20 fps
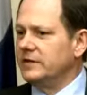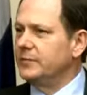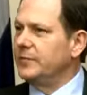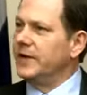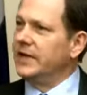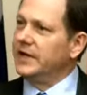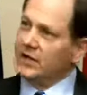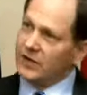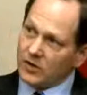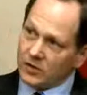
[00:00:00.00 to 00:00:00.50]

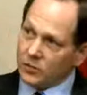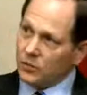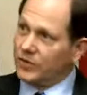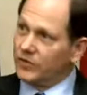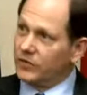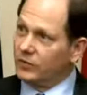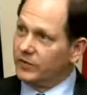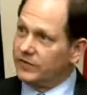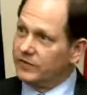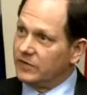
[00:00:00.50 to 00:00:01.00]
depending on
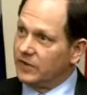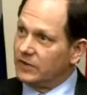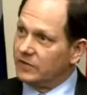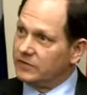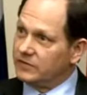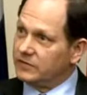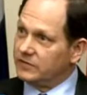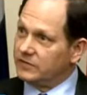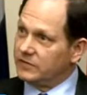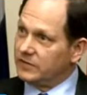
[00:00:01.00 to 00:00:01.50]
what the
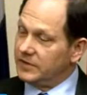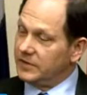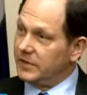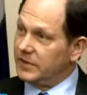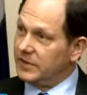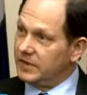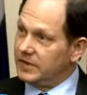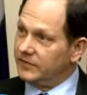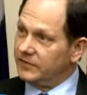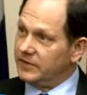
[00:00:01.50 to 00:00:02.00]
results
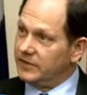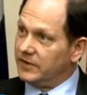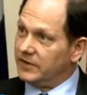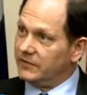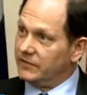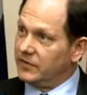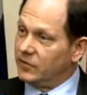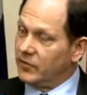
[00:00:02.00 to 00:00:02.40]
of the